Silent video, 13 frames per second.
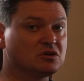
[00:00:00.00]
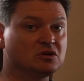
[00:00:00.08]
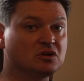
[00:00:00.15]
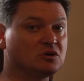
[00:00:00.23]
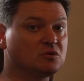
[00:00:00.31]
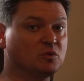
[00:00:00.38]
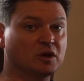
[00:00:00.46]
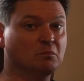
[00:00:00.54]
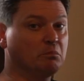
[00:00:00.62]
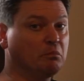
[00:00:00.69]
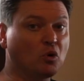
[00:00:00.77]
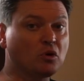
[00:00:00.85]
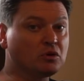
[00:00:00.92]
You know, we
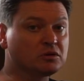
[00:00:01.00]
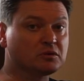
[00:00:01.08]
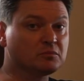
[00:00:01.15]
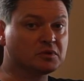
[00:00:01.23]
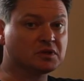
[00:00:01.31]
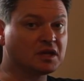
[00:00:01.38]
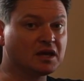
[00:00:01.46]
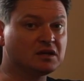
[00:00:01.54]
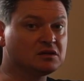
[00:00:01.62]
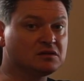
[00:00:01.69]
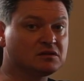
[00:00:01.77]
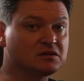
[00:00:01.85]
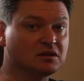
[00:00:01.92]
could boil some
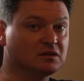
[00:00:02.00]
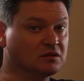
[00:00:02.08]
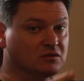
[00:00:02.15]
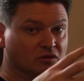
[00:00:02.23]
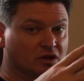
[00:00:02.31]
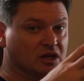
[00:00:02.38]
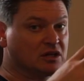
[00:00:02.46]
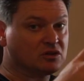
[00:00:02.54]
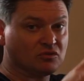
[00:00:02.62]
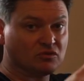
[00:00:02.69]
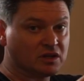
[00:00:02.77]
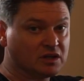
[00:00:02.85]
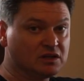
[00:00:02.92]
potatoes and get it
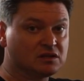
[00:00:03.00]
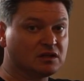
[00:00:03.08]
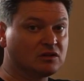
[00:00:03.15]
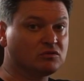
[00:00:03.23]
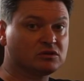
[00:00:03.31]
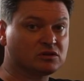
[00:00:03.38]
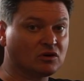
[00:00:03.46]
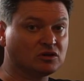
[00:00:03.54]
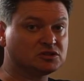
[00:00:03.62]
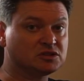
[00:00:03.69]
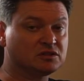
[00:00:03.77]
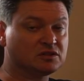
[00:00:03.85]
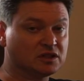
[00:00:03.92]
to release those
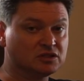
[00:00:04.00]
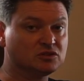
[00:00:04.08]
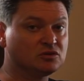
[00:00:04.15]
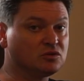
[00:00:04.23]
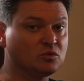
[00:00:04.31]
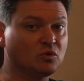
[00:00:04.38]
starches into the